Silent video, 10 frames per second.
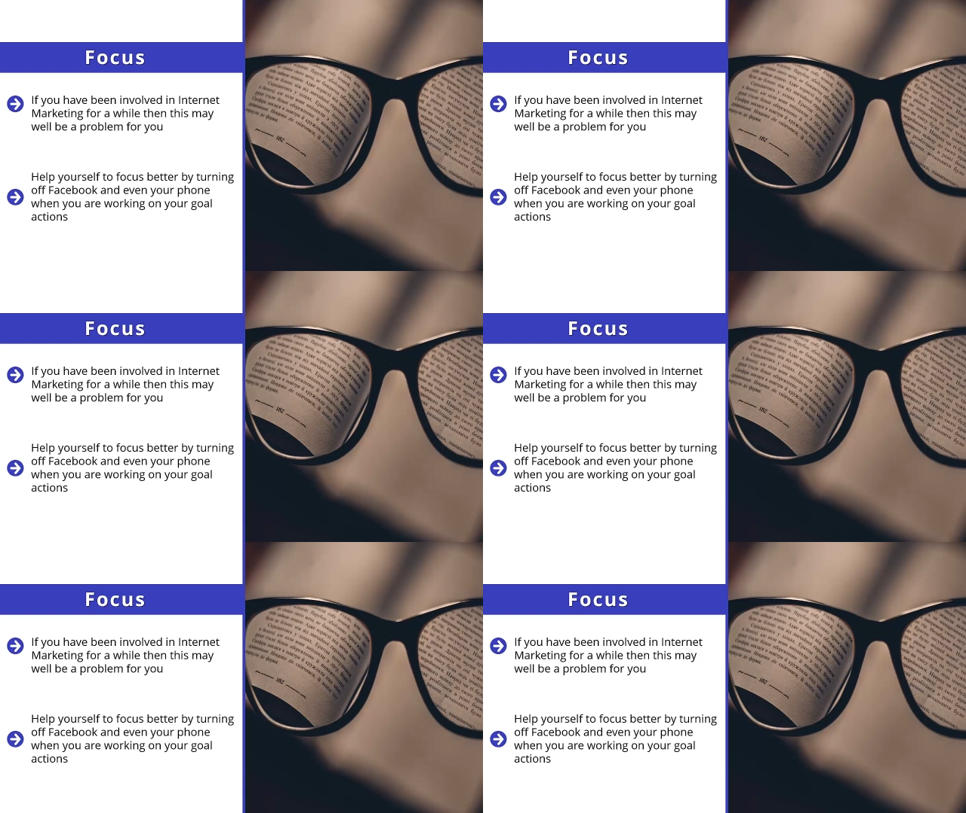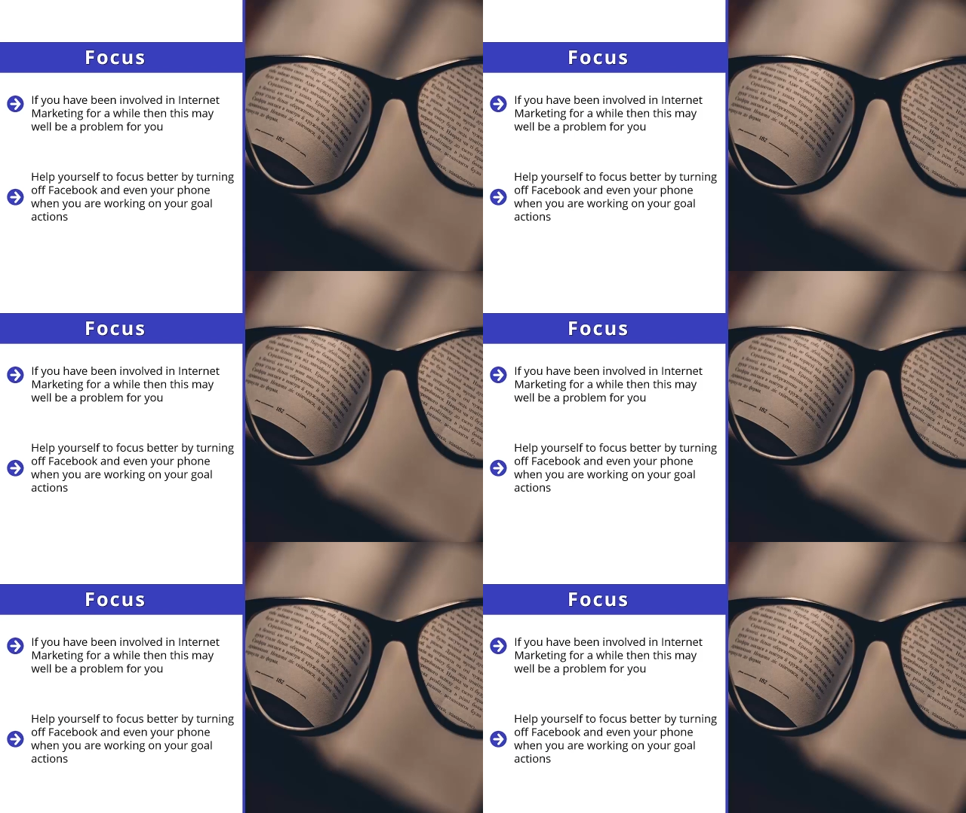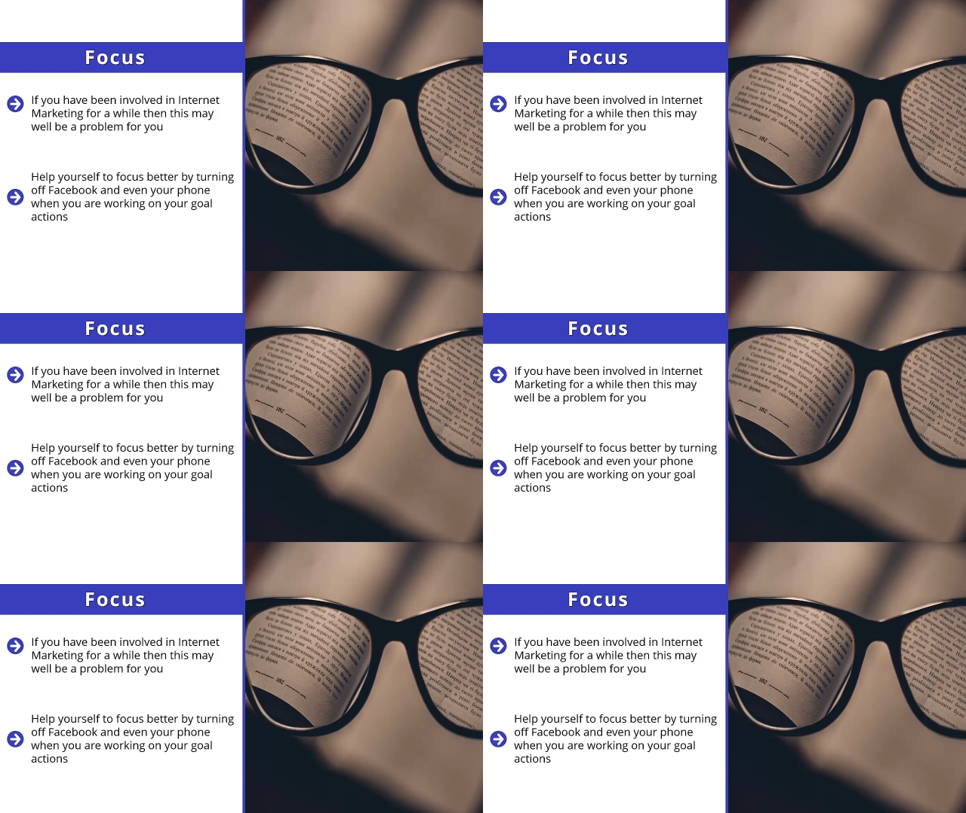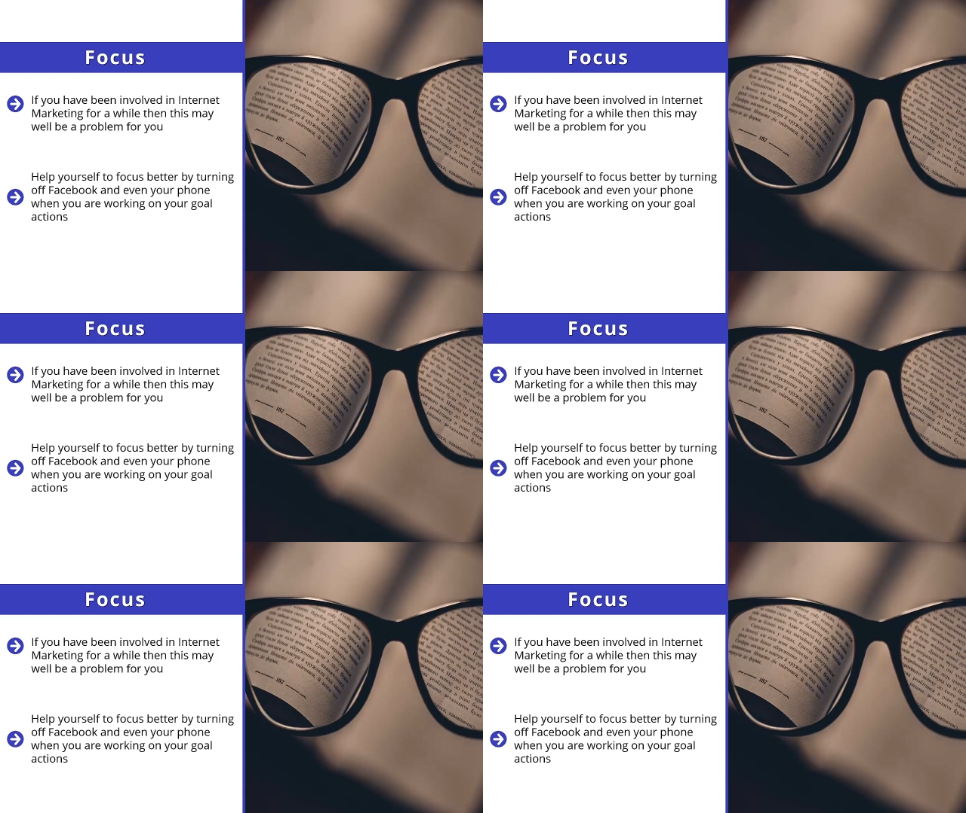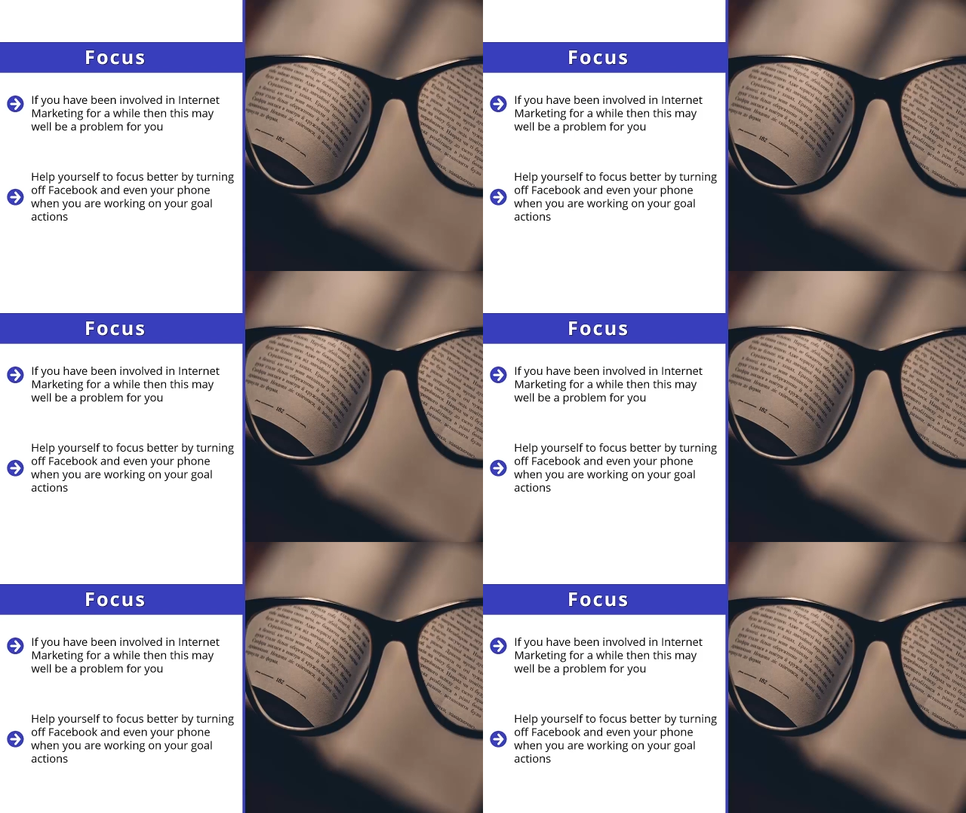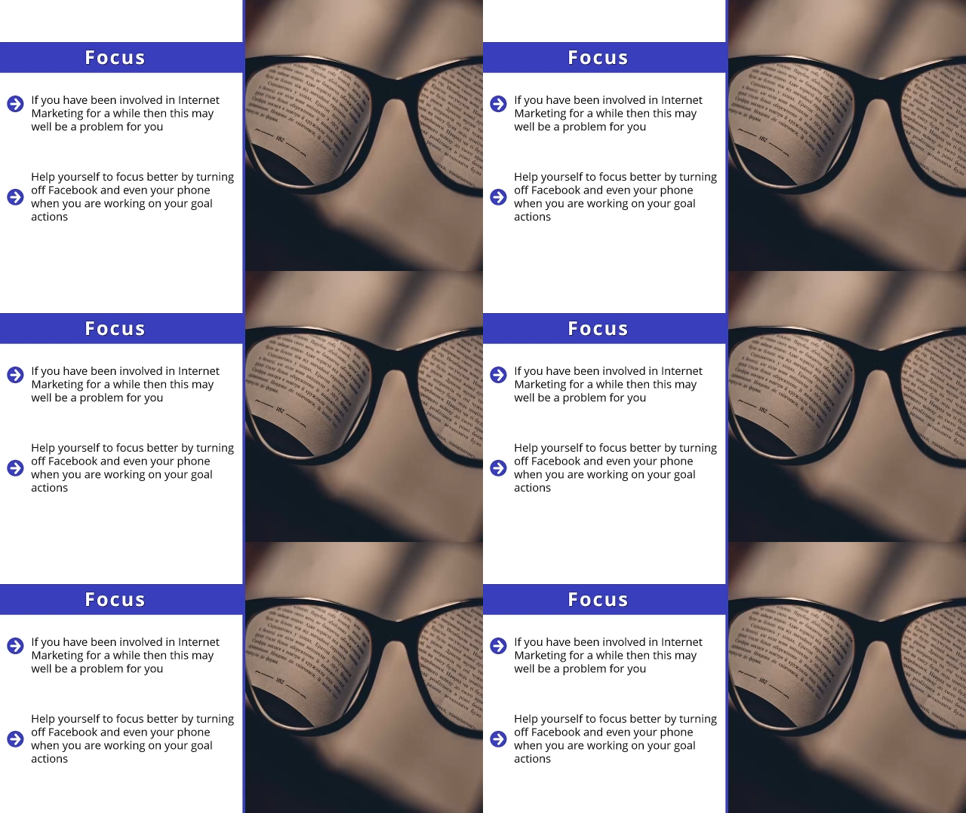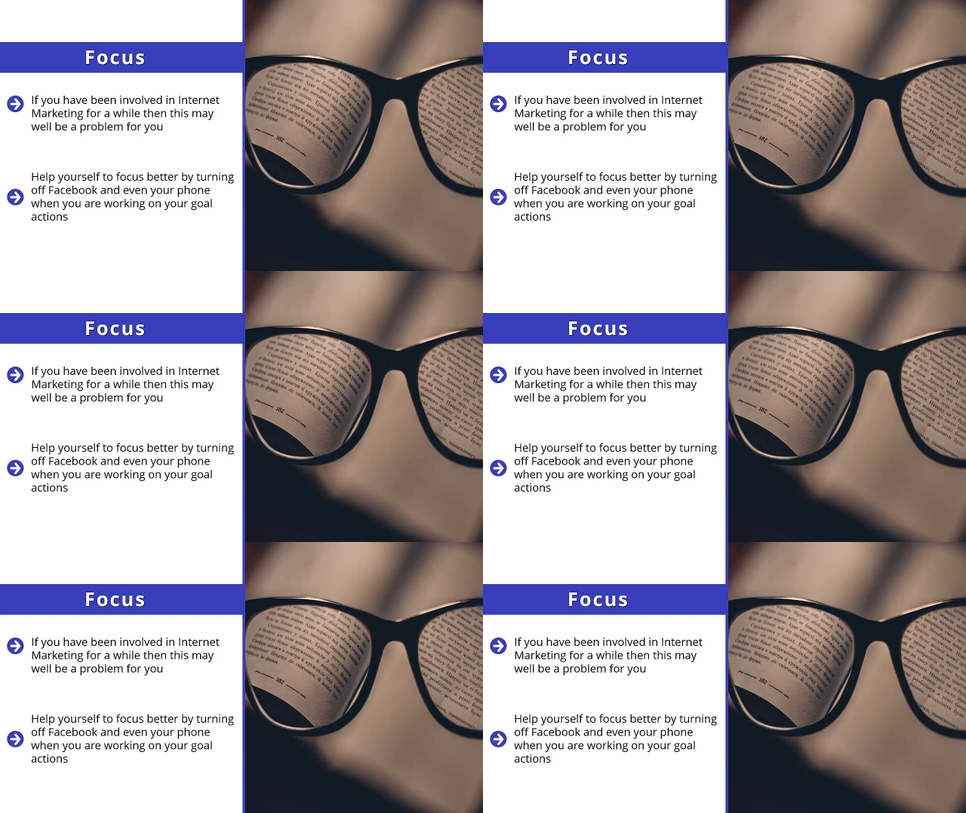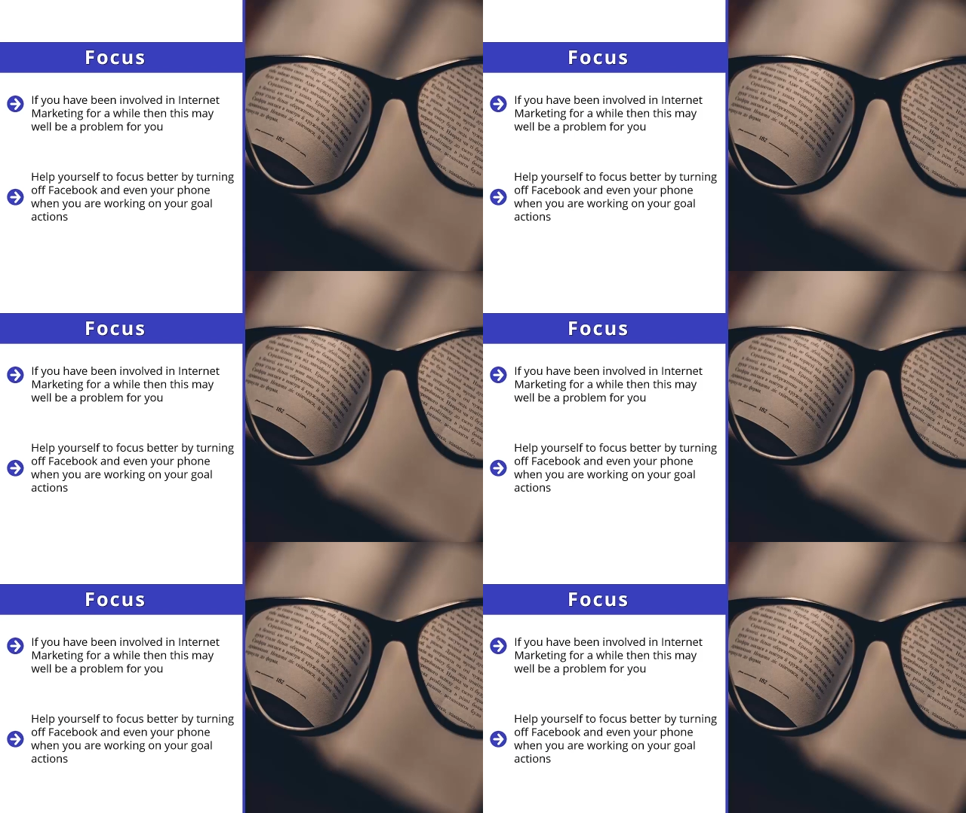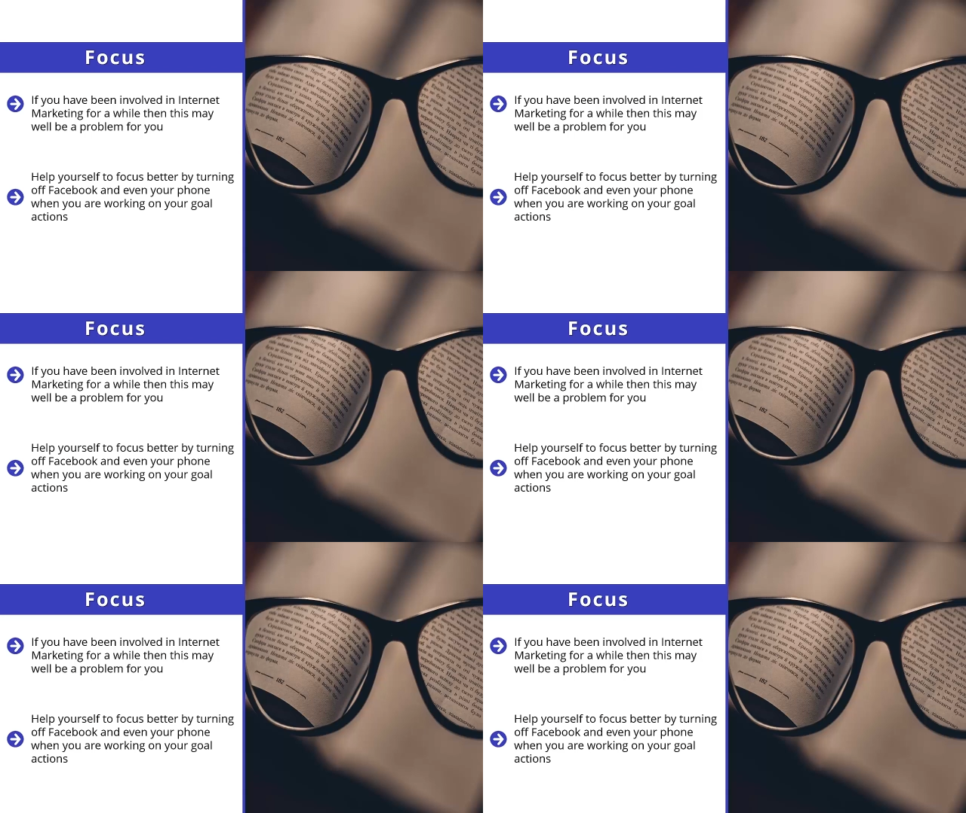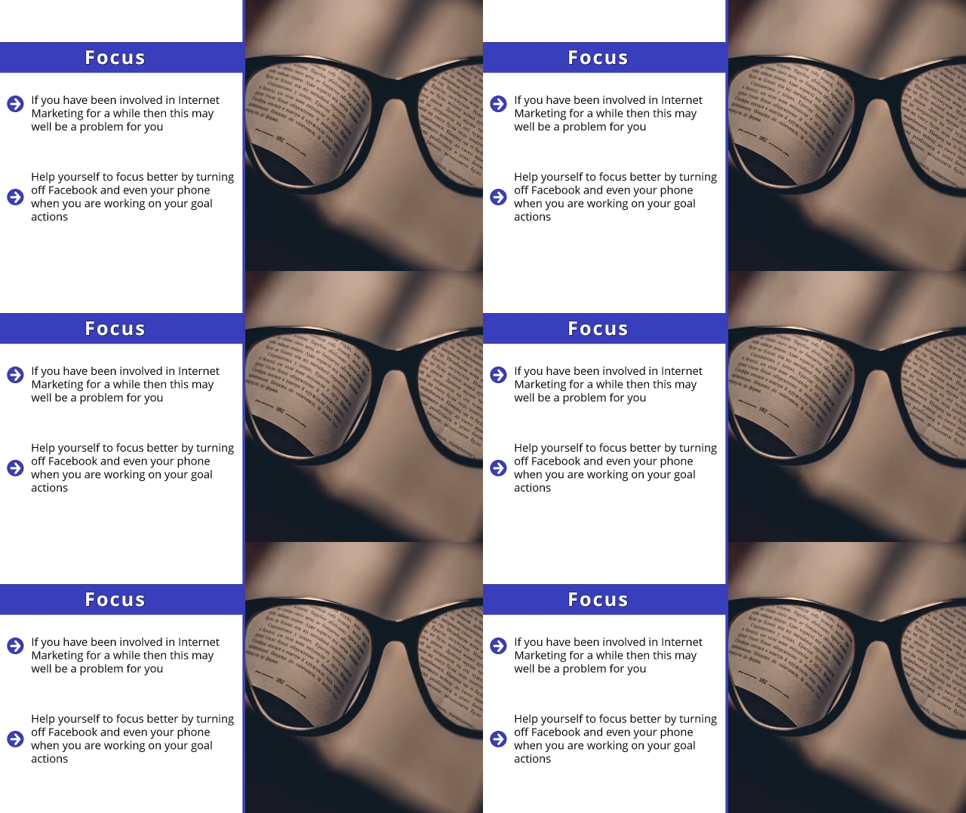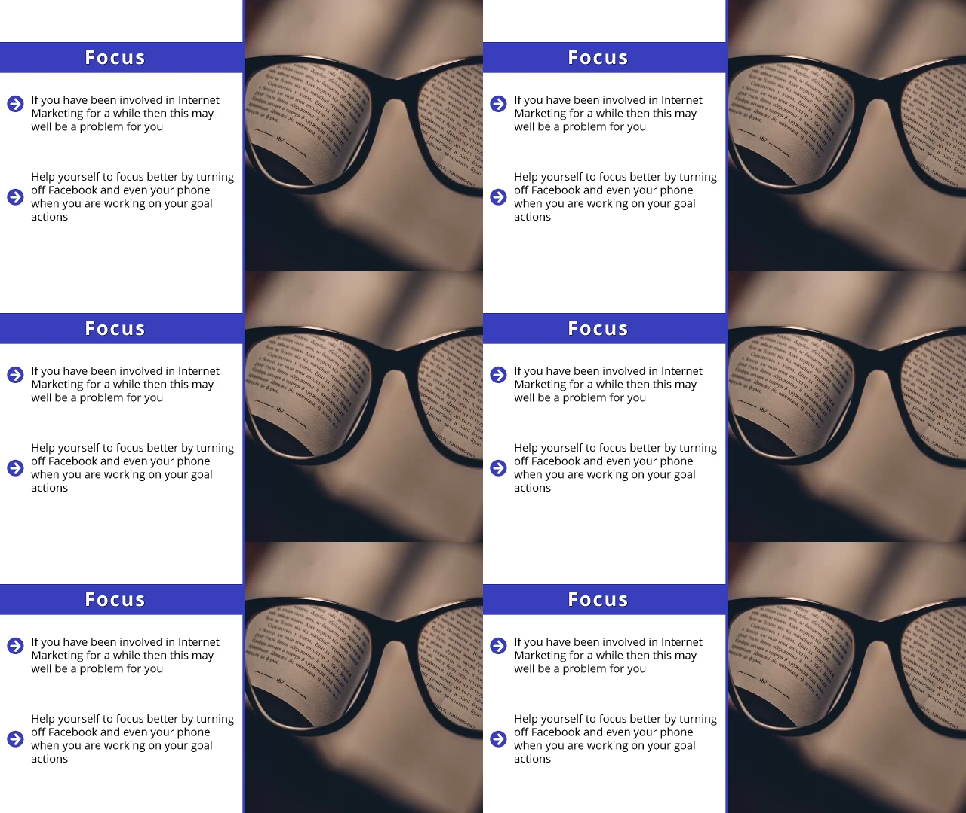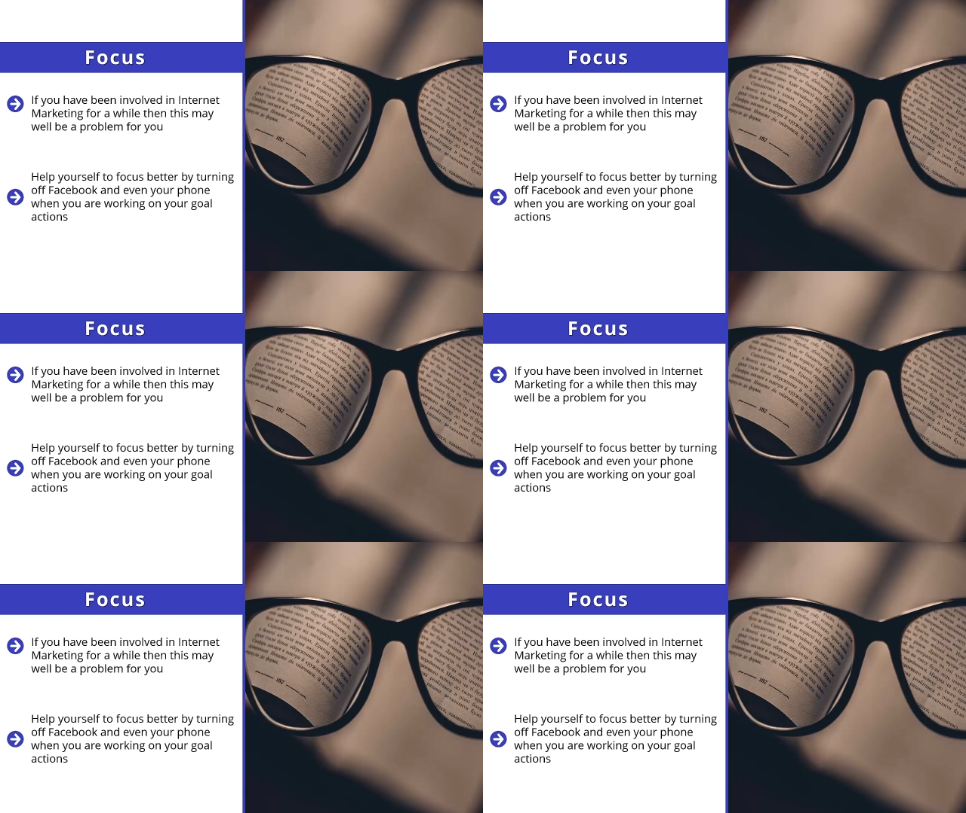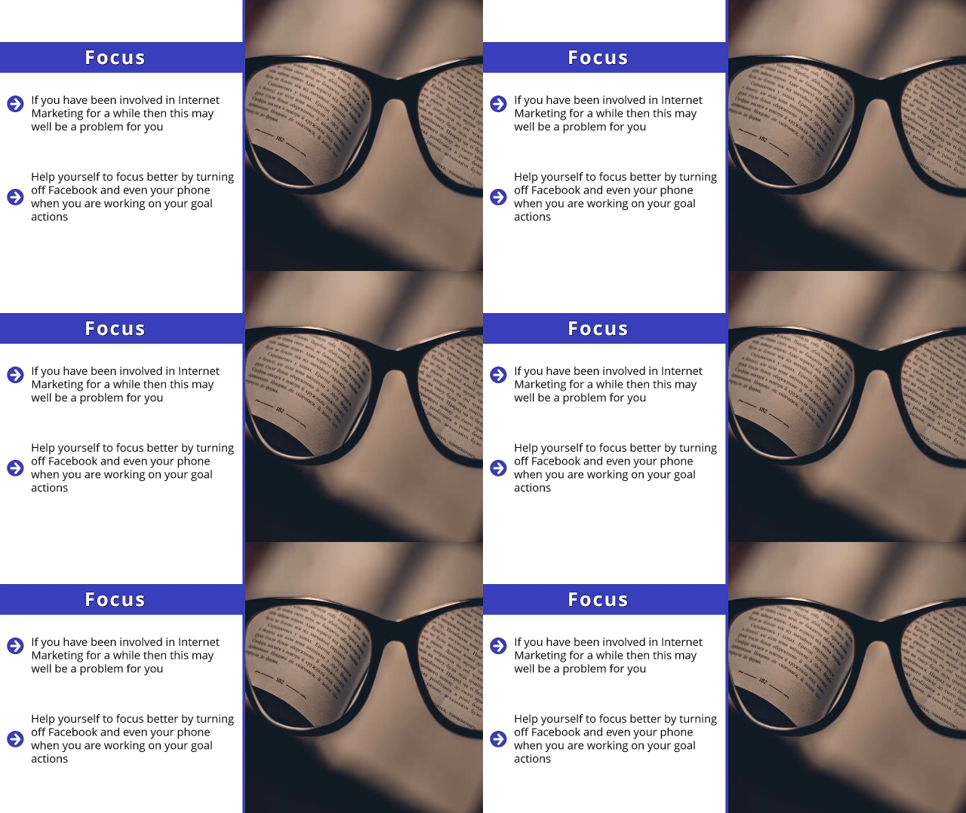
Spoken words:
No face is visible, so there are no lips to read.